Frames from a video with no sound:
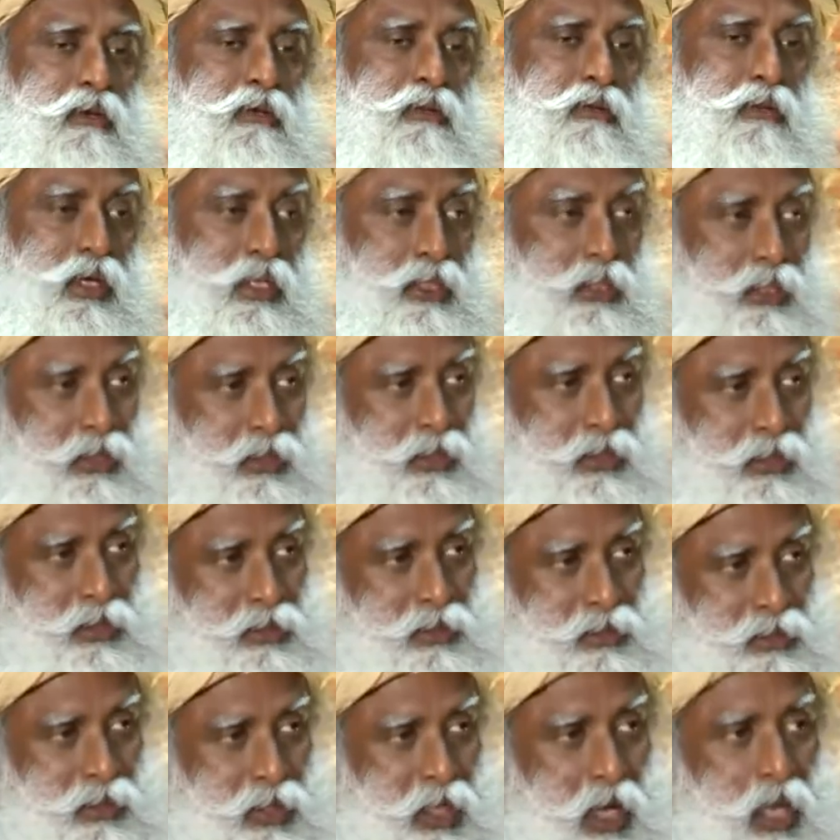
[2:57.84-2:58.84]
One thing
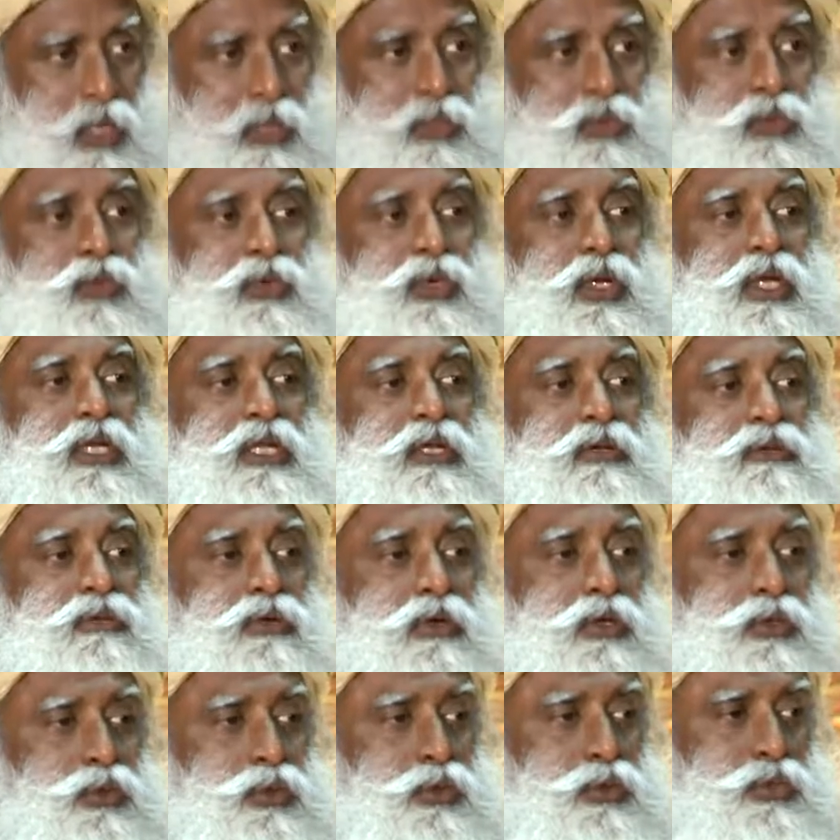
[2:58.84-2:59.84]
is, are you ready
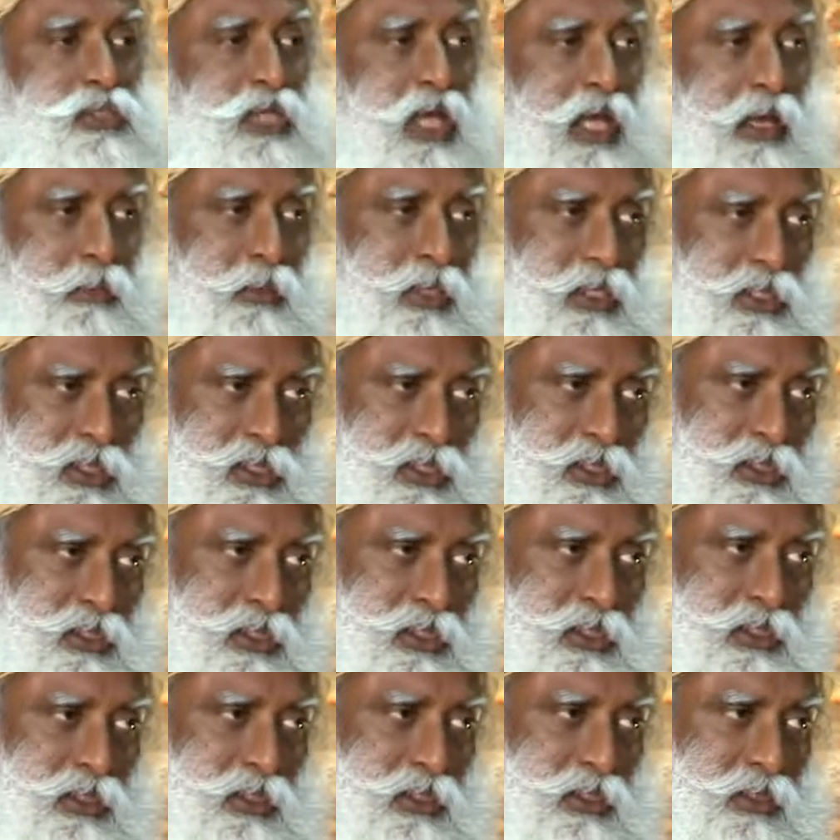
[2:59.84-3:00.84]
for those
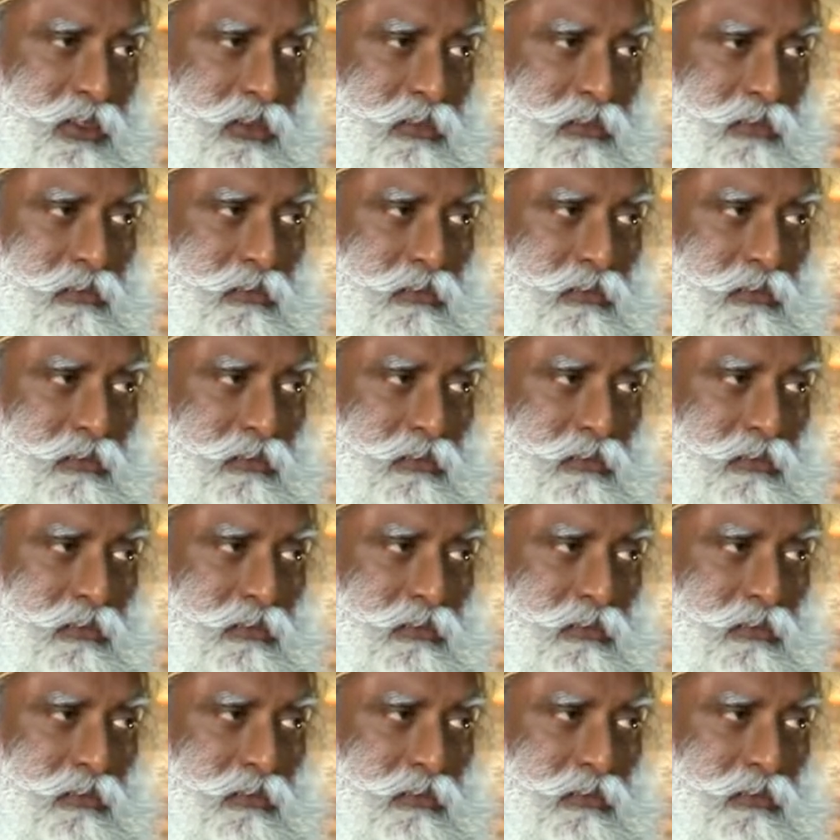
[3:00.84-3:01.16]
dimensions?